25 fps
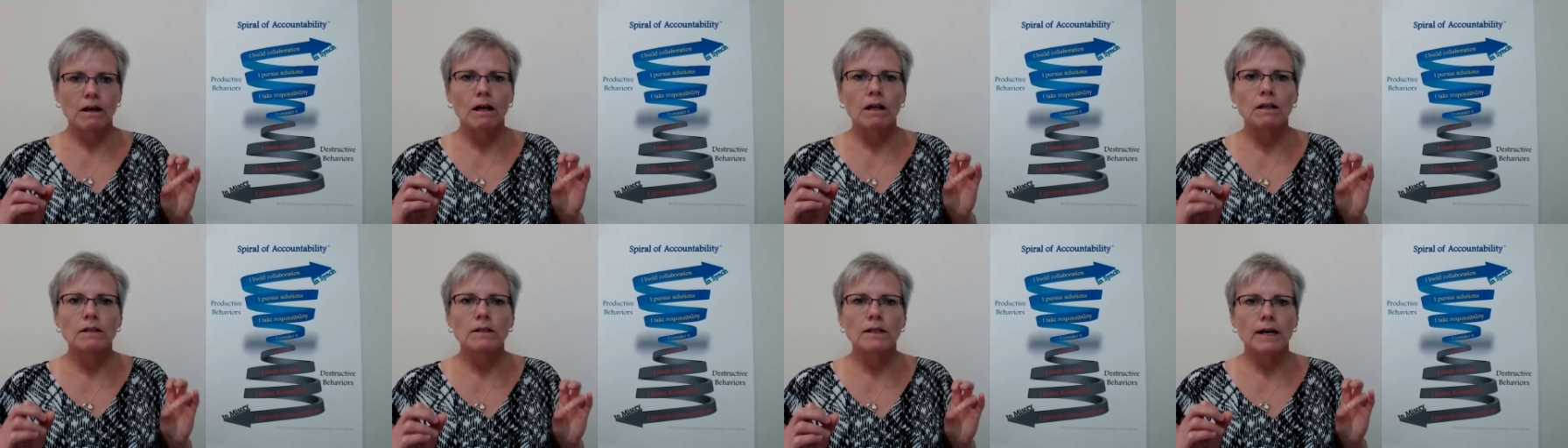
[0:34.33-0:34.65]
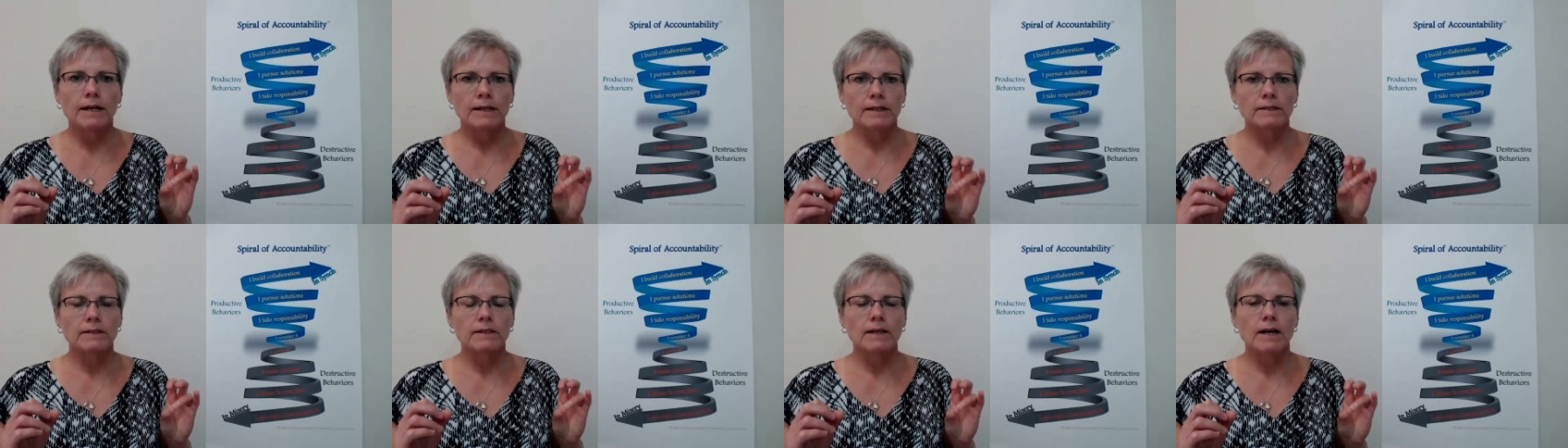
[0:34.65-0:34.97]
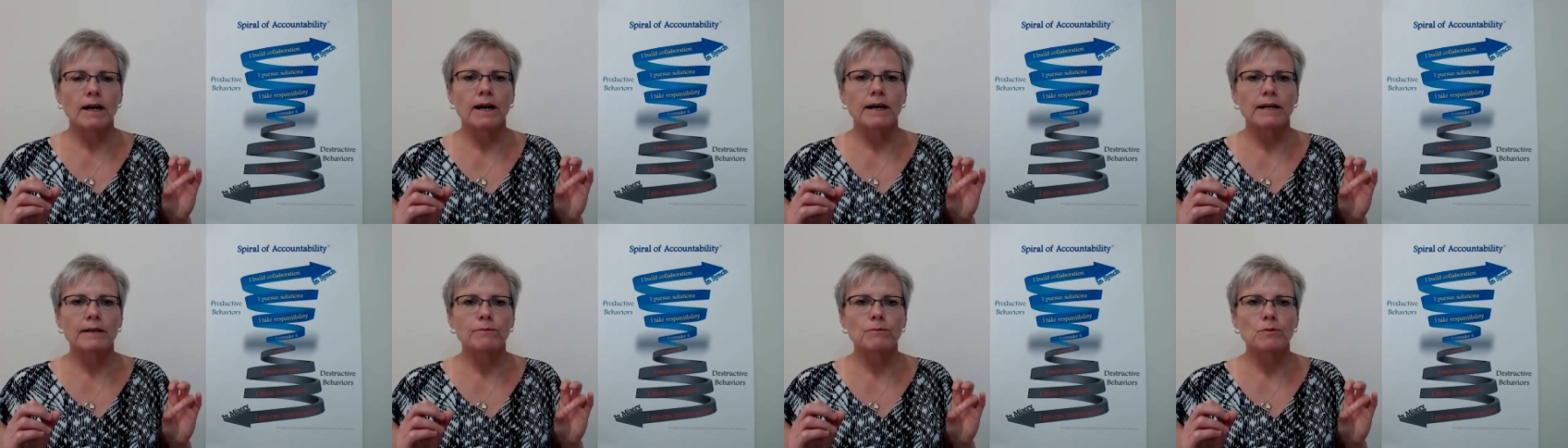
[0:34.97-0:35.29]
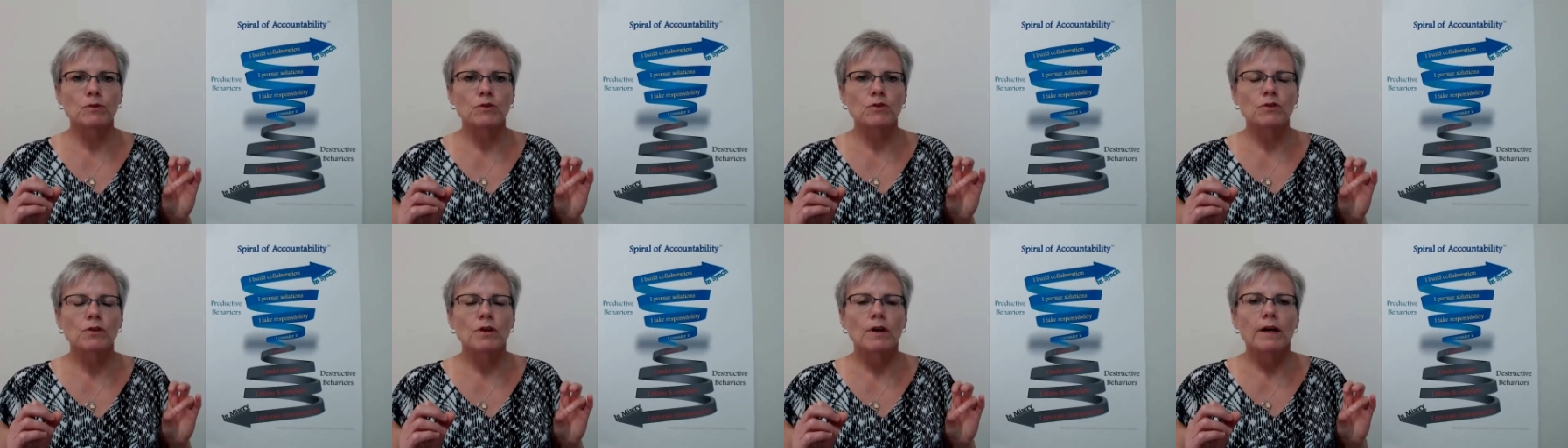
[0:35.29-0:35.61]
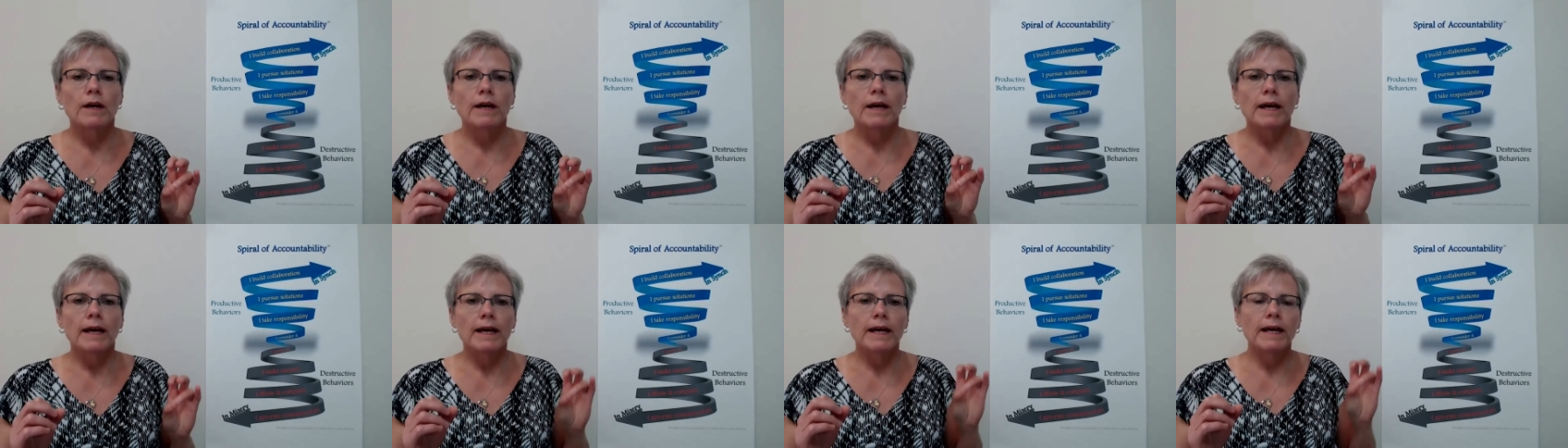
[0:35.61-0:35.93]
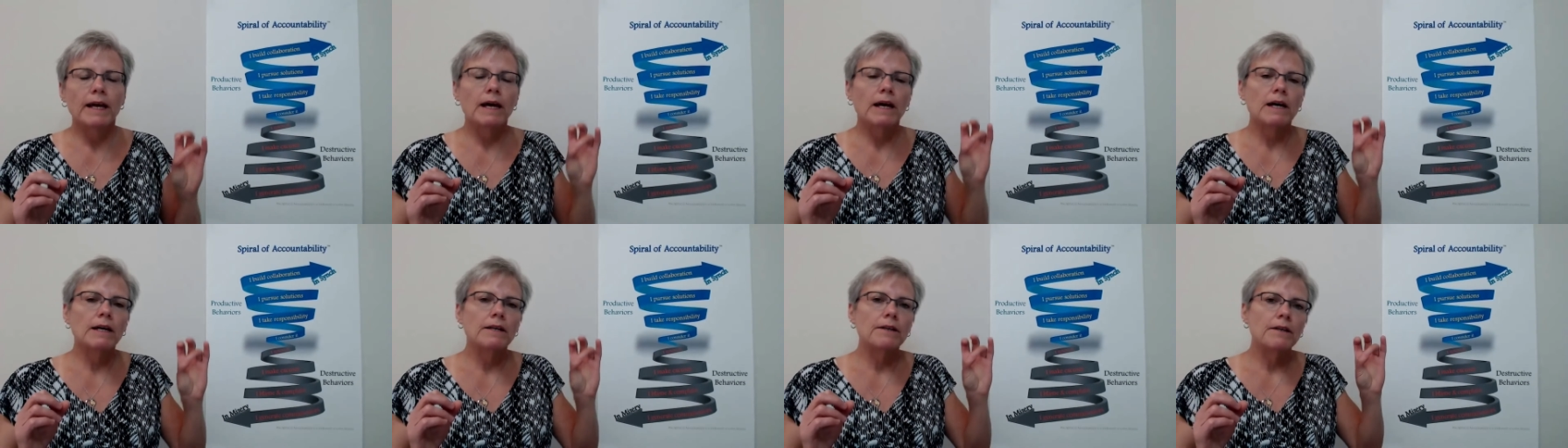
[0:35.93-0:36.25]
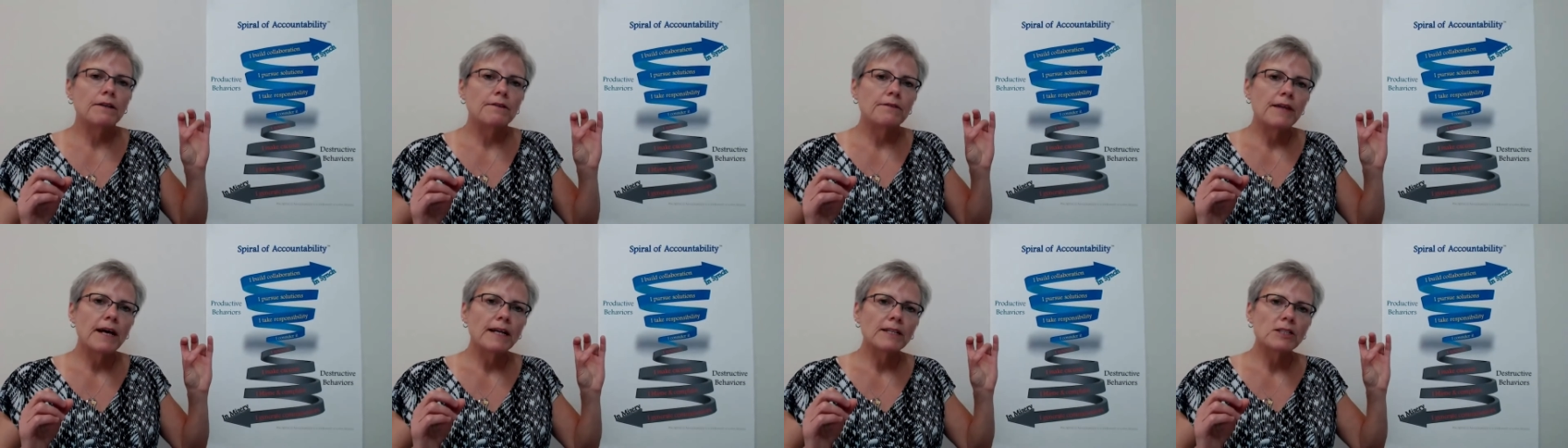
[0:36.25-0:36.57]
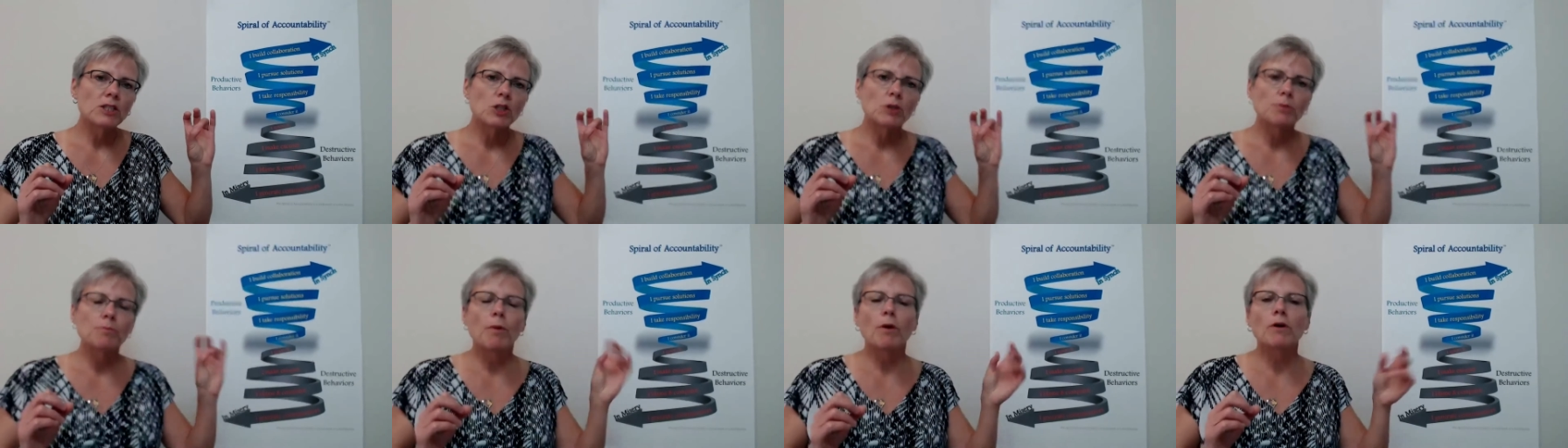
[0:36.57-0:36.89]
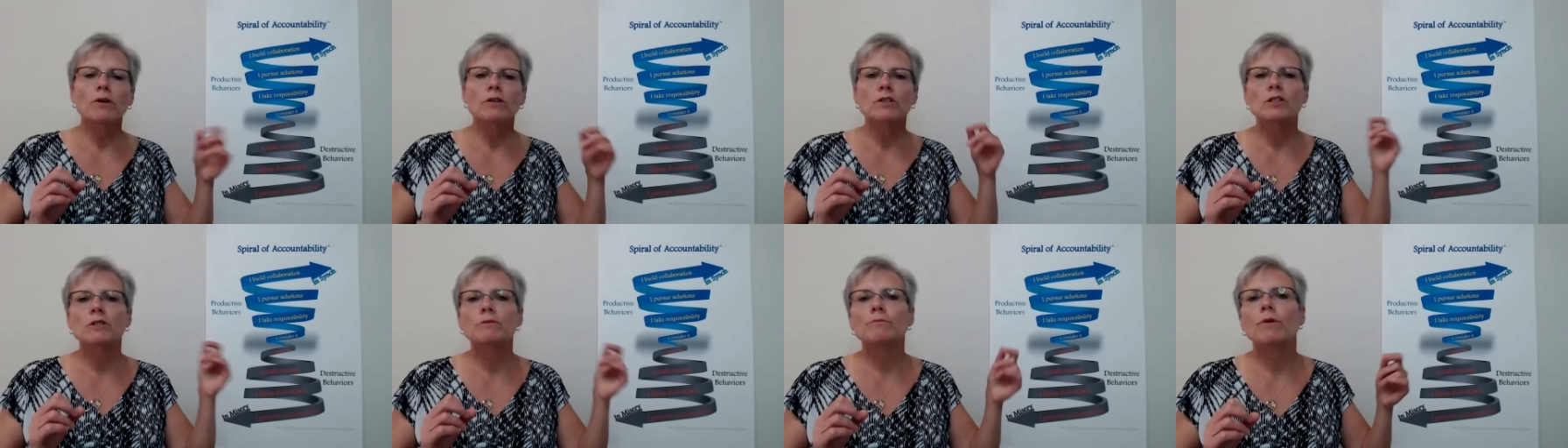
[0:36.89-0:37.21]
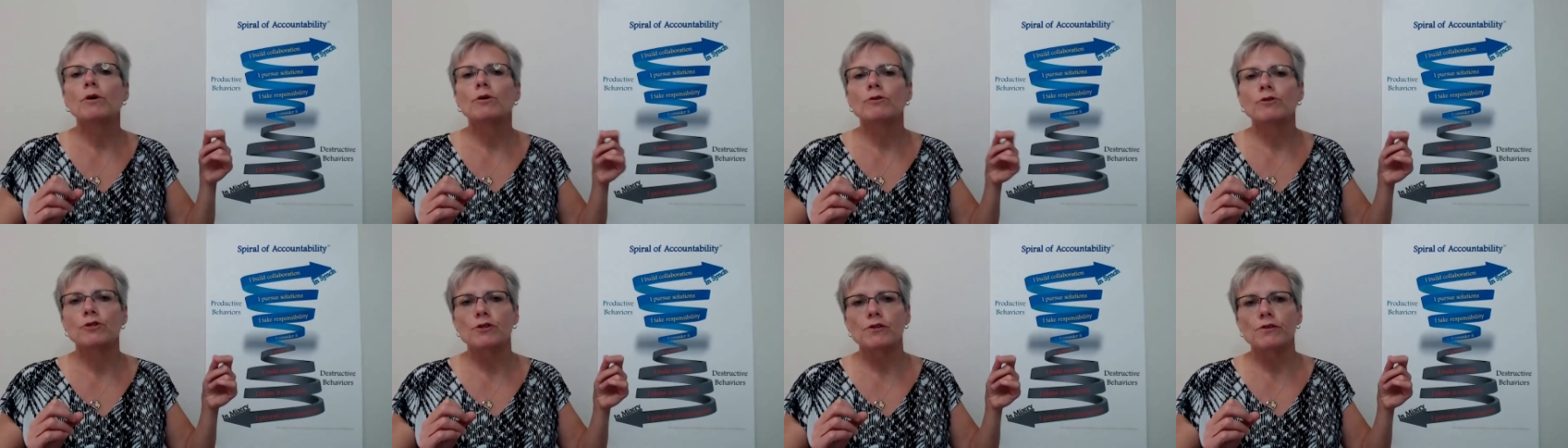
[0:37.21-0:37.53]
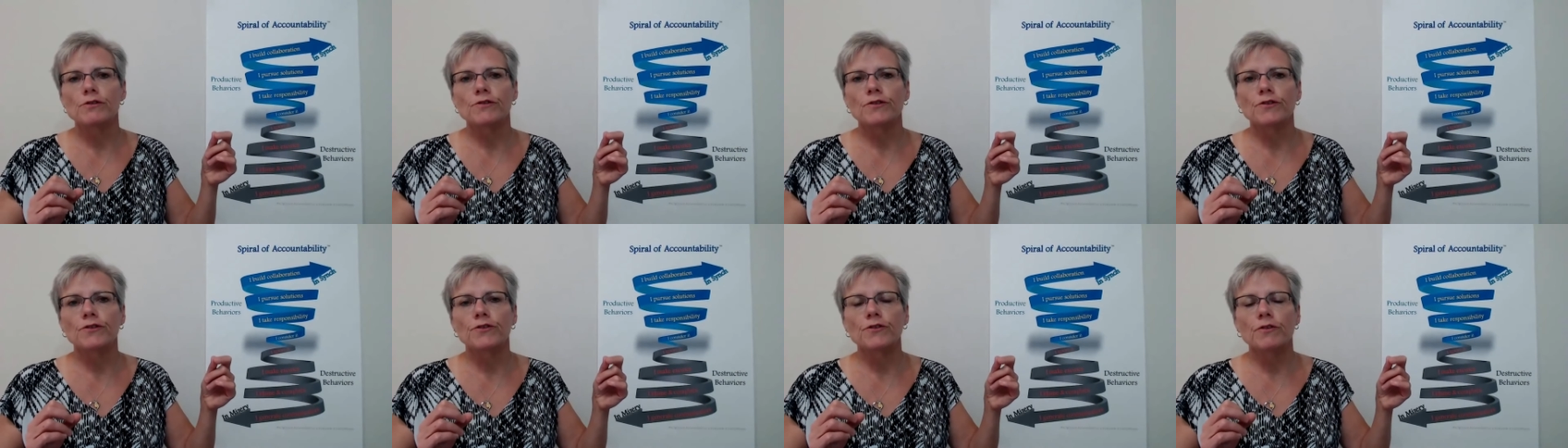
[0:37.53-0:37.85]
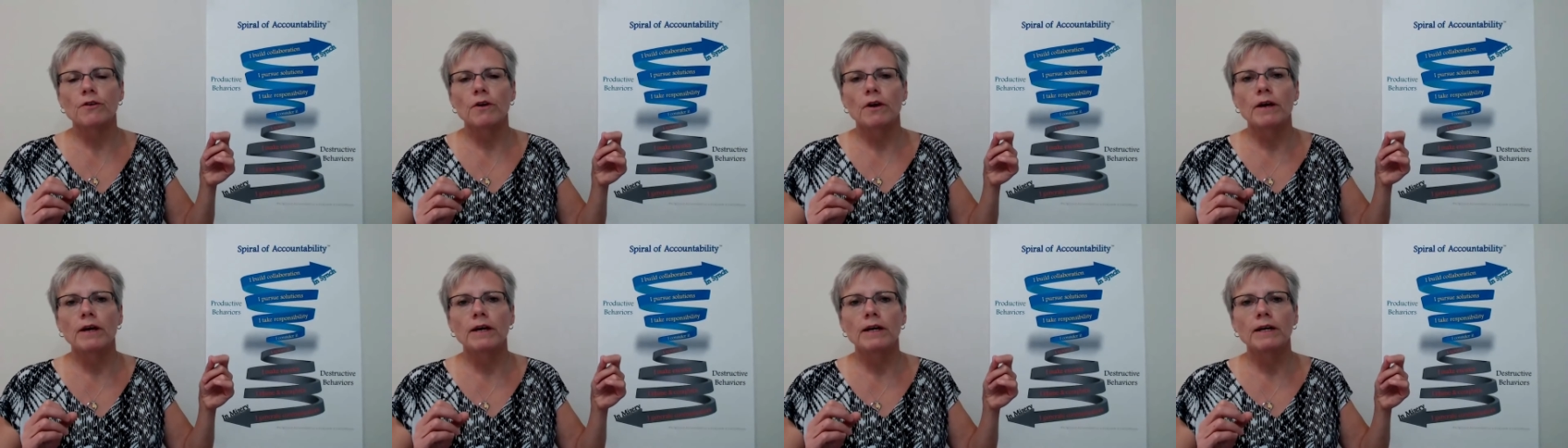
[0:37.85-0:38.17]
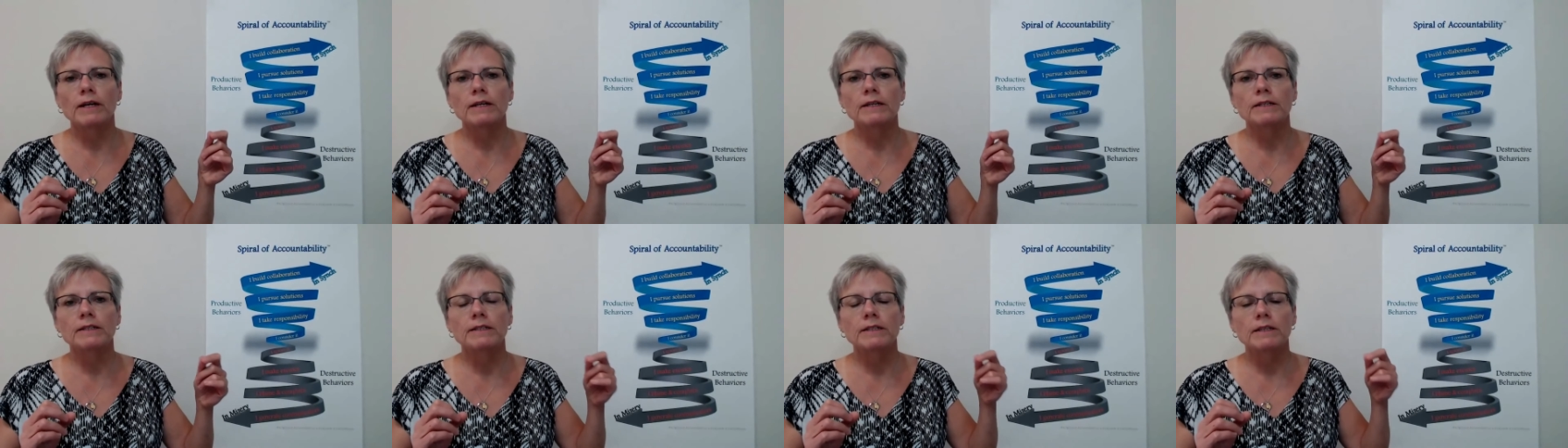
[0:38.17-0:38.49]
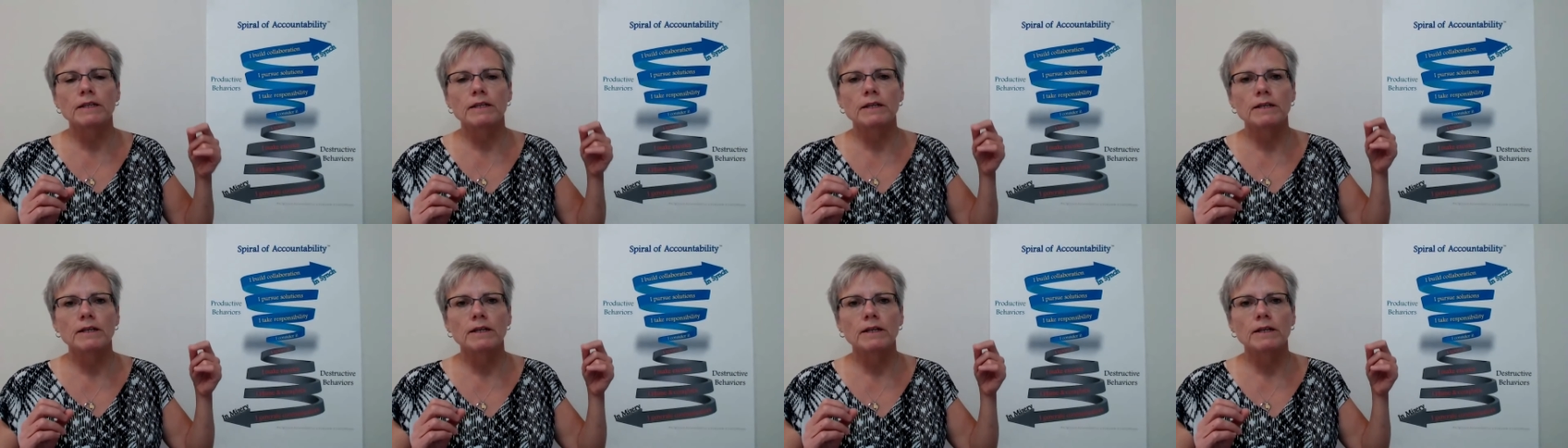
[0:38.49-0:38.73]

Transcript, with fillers: a lot of times. And that sparks emotions and,